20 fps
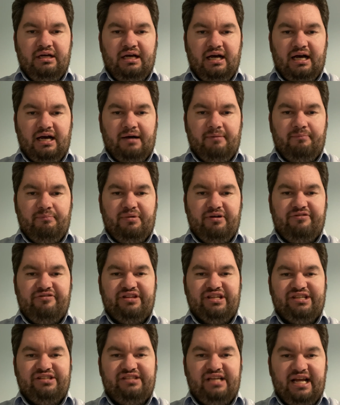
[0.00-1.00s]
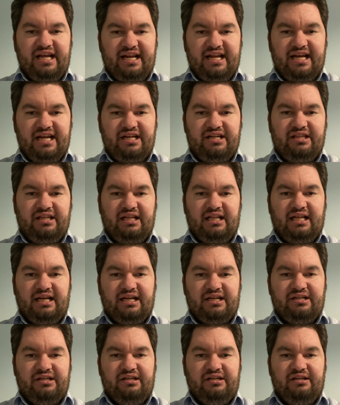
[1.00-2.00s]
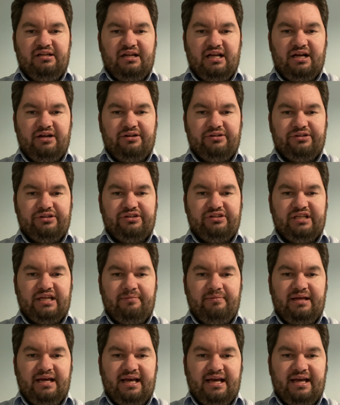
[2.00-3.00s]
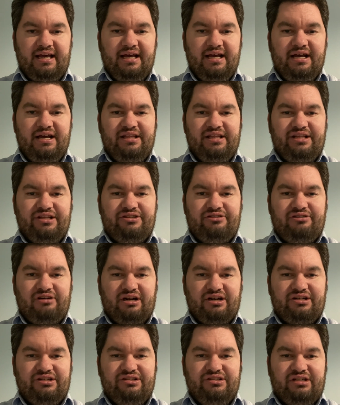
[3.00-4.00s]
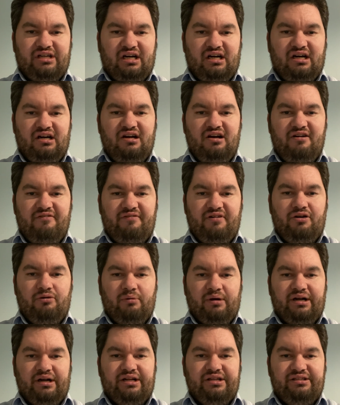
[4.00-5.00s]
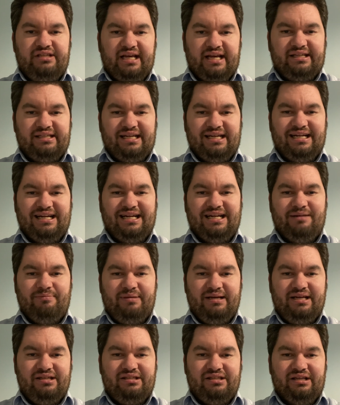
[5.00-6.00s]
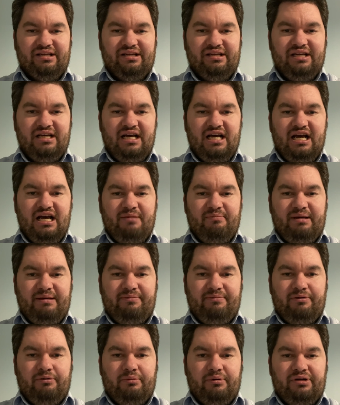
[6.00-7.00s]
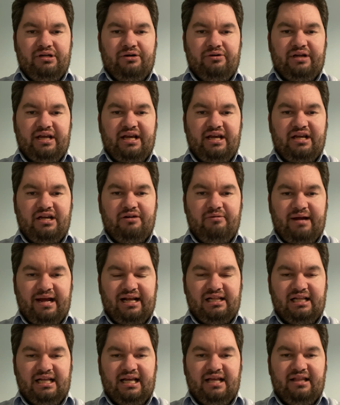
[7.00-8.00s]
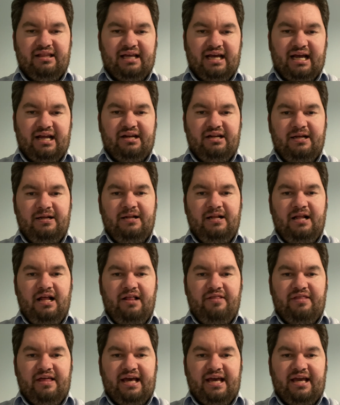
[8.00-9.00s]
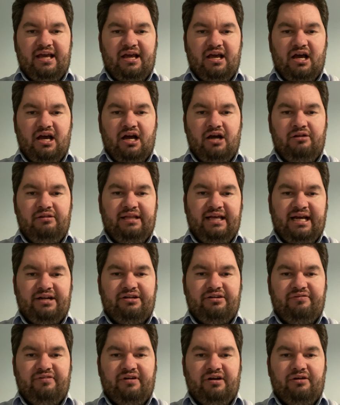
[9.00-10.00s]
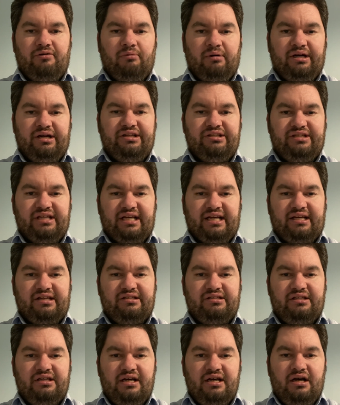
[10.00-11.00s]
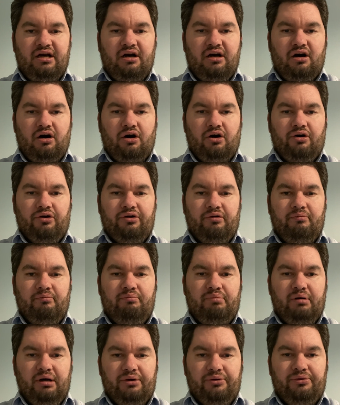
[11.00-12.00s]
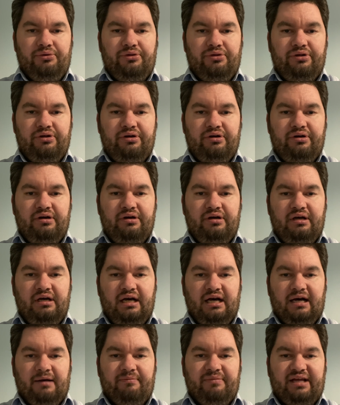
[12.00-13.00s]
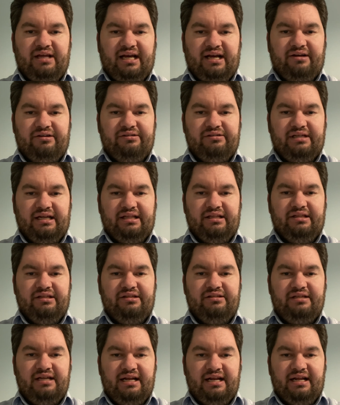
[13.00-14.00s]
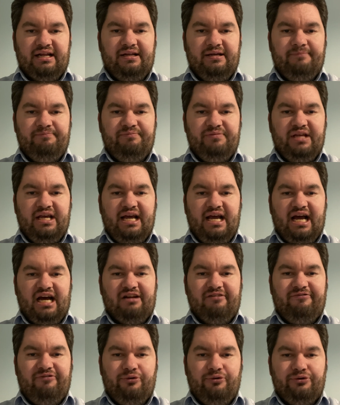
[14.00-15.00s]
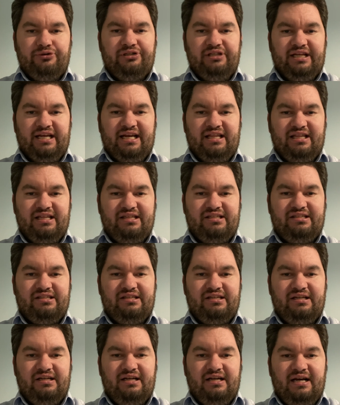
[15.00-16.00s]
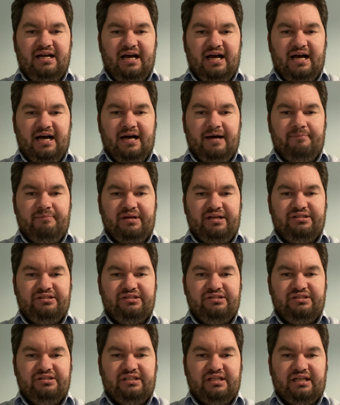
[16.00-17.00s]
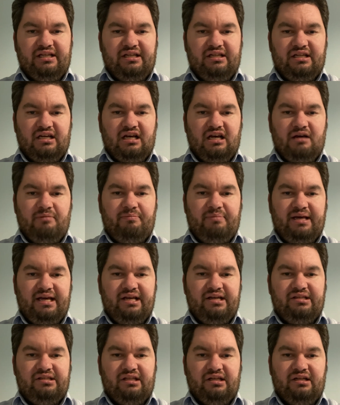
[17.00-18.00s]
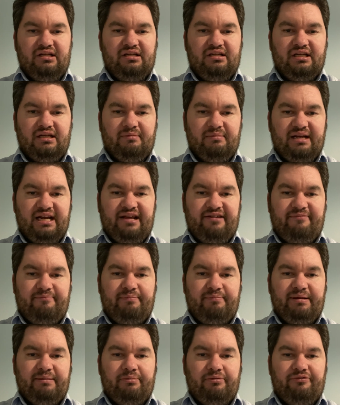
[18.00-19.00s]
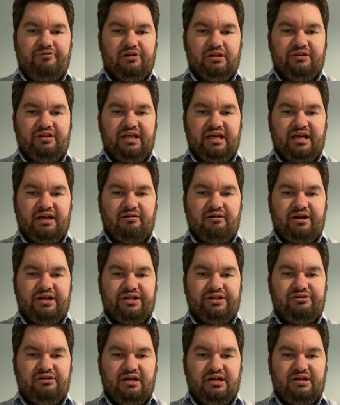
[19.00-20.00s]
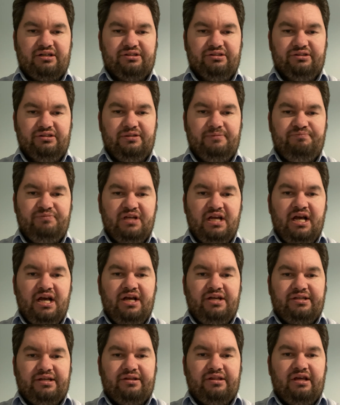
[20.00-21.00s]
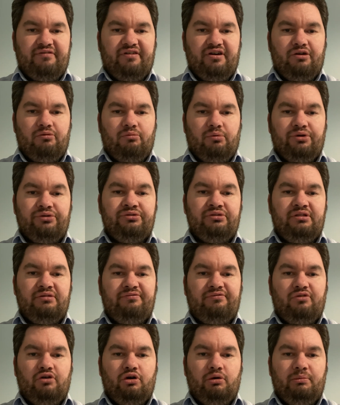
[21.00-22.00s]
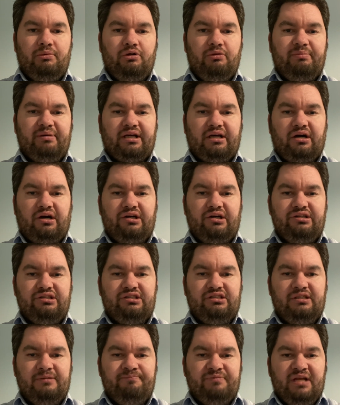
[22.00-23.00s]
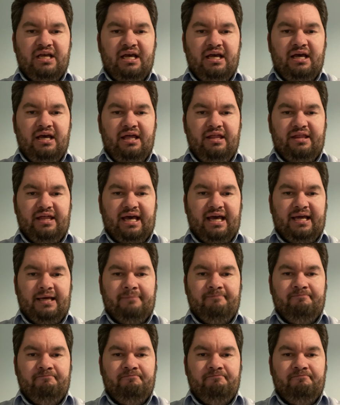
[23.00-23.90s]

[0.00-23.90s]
But for the Senate, the election held on the same day, the instructions are vote 1 to 6, and it appears that people were told incorrectly that they only had to vote 1 to 6 on both the House and the Senate. And unfortunately, in this instance, it appears that many people followed the incorrect instructions. So their vote wasn't informal because they